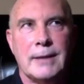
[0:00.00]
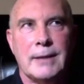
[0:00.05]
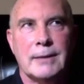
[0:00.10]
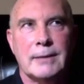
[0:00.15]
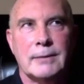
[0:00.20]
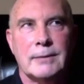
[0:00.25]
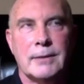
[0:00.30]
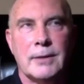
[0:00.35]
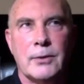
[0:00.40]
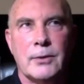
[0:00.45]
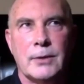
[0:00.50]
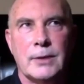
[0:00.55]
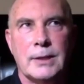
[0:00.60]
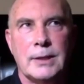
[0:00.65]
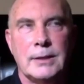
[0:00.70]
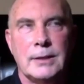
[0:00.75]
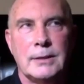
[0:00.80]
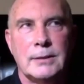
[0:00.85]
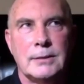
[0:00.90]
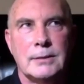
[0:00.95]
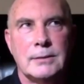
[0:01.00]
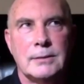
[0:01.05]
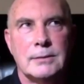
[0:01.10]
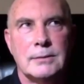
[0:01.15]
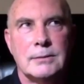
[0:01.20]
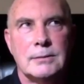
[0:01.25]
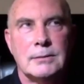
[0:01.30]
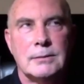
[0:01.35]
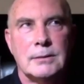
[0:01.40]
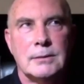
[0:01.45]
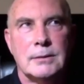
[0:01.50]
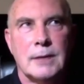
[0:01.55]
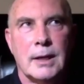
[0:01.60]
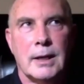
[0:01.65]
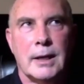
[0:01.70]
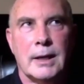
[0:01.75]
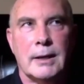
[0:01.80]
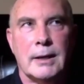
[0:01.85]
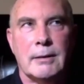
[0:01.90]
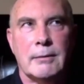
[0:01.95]
take literally
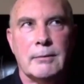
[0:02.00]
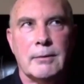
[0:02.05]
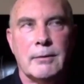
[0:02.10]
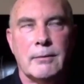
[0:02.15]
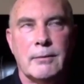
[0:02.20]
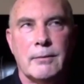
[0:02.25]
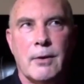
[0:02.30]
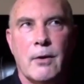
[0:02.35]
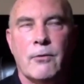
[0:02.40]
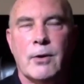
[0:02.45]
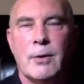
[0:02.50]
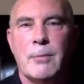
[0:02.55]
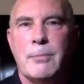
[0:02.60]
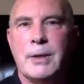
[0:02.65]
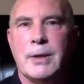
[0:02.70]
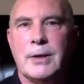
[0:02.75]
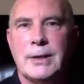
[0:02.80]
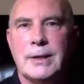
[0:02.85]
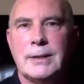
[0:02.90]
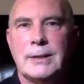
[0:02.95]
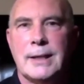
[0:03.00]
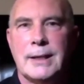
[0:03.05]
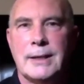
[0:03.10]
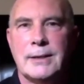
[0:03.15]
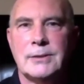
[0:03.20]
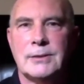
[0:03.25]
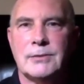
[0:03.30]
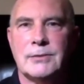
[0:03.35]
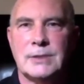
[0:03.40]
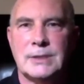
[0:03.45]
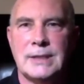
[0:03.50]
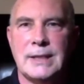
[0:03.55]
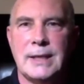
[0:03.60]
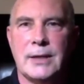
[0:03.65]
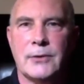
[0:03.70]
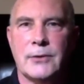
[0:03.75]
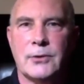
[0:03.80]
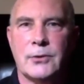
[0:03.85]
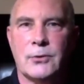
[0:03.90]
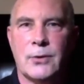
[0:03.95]
over 1 billion tons of
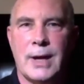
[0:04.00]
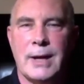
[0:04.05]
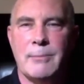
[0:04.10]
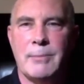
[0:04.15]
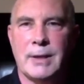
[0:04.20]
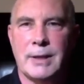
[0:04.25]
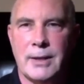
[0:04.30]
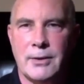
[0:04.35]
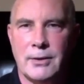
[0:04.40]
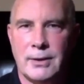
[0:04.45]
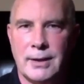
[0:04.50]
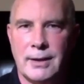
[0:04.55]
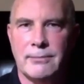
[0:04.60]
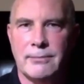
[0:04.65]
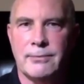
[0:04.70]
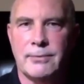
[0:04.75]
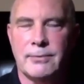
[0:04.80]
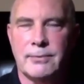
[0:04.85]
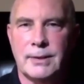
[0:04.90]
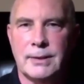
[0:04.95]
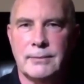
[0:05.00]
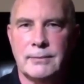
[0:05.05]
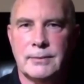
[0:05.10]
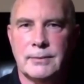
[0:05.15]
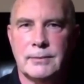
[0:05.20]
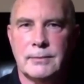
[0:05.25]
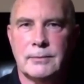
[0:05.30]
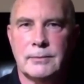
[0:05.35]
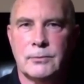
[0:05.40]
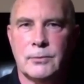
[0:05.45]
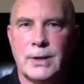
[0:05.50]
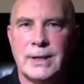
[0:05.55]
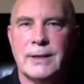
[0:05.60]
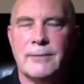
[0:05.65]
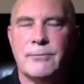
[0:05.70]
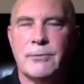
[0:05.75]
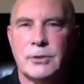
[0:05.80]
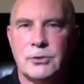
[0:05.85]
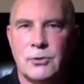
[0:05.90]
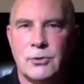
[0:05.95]
steel to try and build out enough
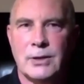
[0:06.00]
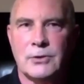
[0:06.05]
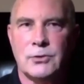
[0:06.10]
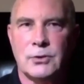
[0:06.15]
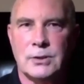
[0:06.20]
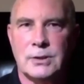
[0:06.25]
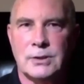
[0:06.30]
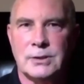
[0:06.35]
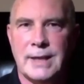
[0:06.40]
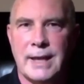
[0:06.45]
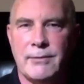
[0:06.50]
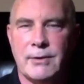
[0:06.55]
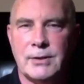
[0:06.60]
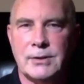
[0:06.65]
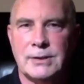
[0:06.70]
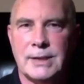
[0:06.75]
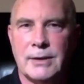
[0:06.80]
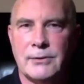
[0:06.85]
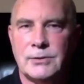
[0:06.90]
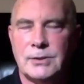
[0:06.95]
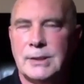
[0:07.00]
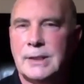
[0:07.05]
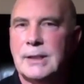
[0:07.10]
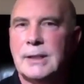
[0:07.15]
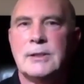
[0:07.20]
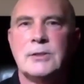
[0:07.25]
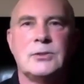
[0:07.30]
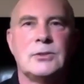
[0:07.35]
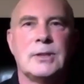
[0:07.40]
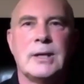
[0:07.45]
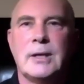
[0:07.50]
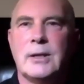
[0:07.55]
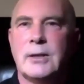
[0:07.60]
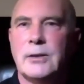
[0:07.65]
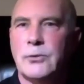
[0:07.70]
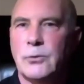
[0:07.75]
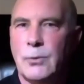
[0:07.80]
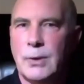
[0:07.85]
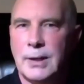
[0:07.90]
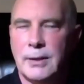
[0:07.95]
green infrastructure to save ourselves.
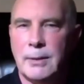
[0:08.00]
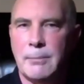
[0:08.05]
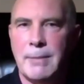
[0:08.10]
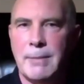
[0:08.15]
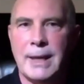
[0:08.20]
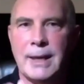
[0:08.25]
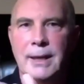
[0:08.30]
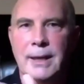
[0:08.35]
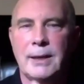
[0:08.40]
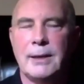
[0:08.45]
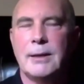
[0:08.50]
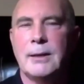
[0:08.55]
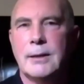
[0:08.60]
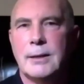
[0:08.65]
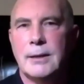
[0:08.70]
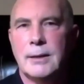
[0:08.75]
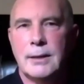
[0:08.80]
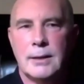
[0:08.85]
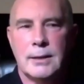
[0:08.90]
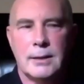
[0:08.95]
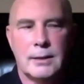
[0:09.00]
Steel is one of the main